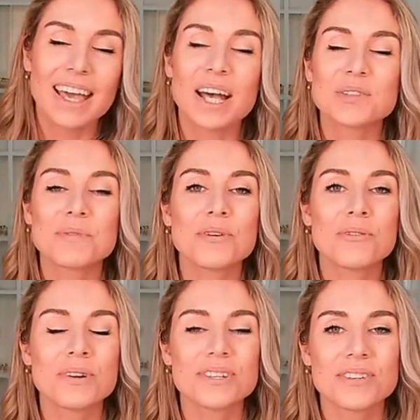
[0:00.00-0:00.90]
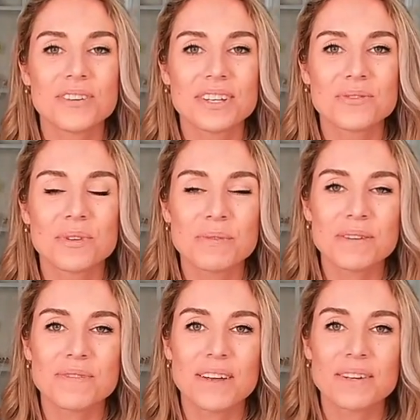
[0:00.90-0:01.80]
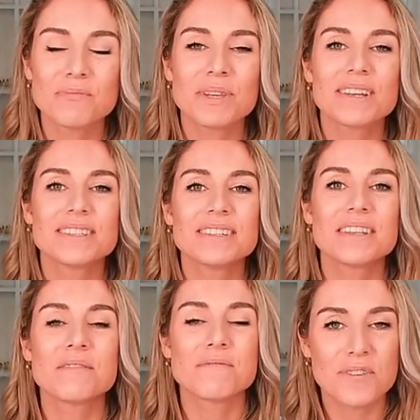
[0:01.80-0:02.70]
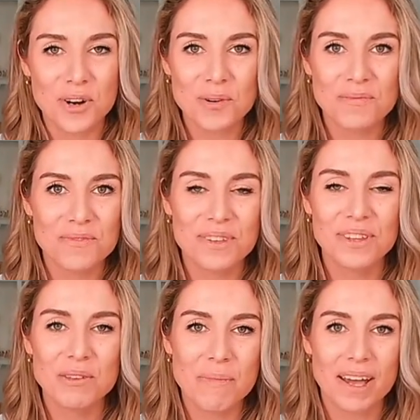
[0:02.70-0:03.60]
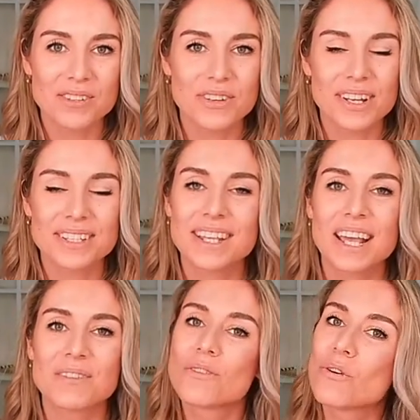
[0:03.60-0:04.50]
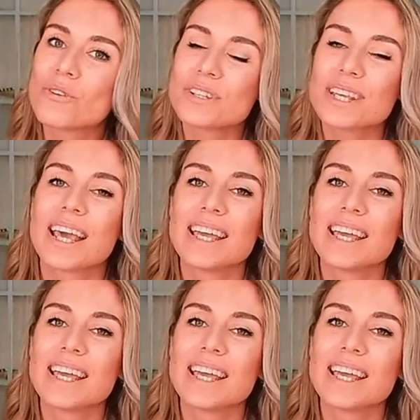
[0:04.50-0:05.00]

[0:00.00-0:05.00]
Casper Original is one of my favorites because it is a firm feeling mattress and of course